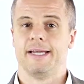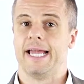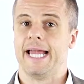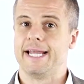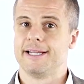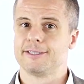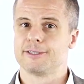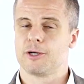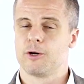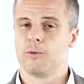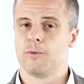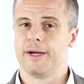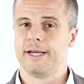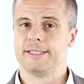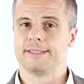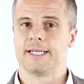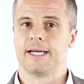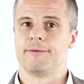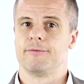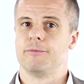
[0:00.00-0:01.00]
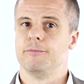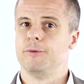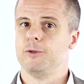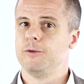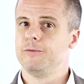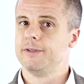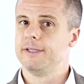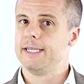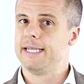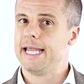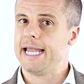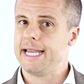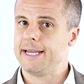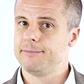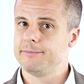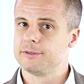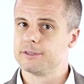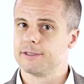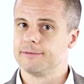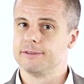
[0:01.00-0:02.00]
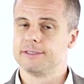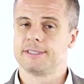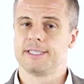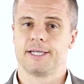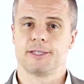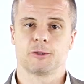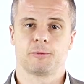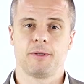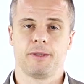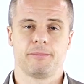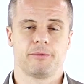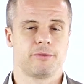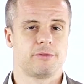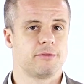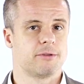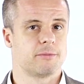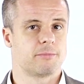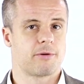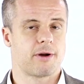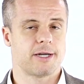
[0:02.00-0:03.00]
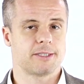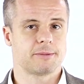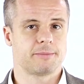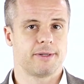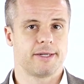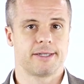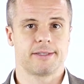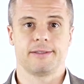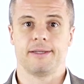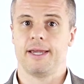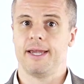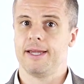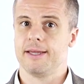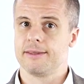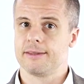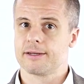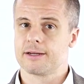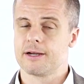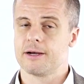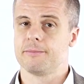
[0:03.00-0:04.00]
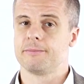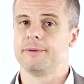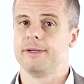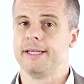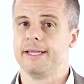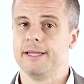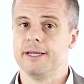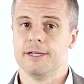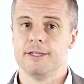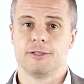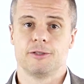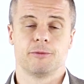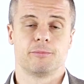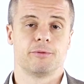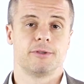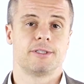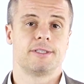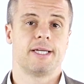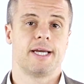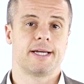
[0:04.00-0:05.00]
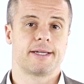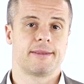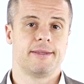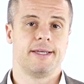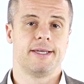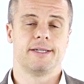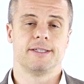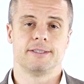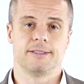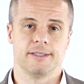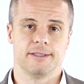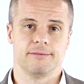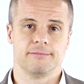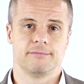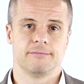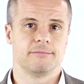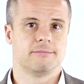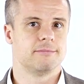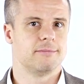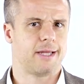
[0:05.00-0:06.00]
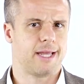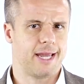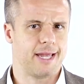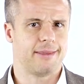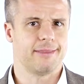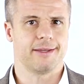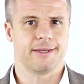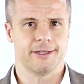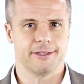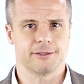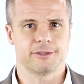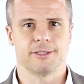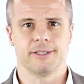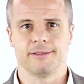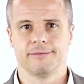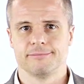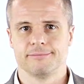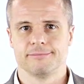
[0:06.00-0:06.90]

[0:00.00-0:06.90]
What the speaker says: And as always, I've removed the names of the salespeople, the prospect, and the company to protect the innocent and the guilty.